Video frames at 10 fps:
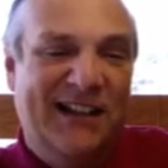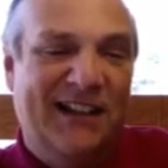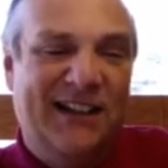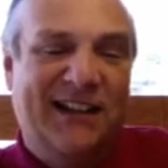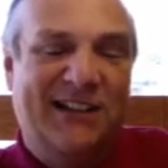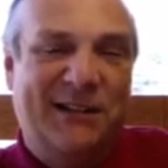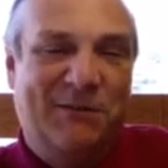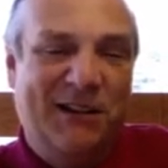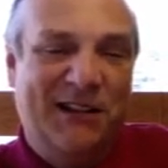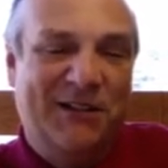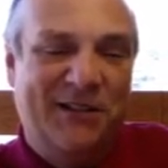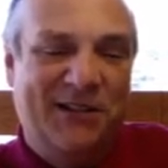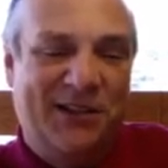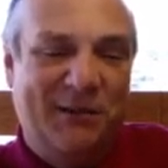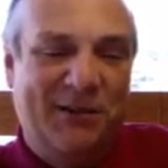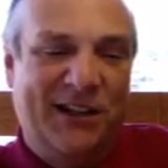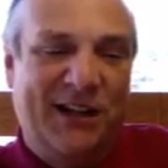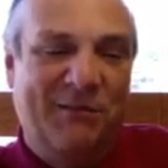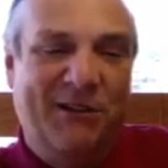and it gets depleted during the summertime.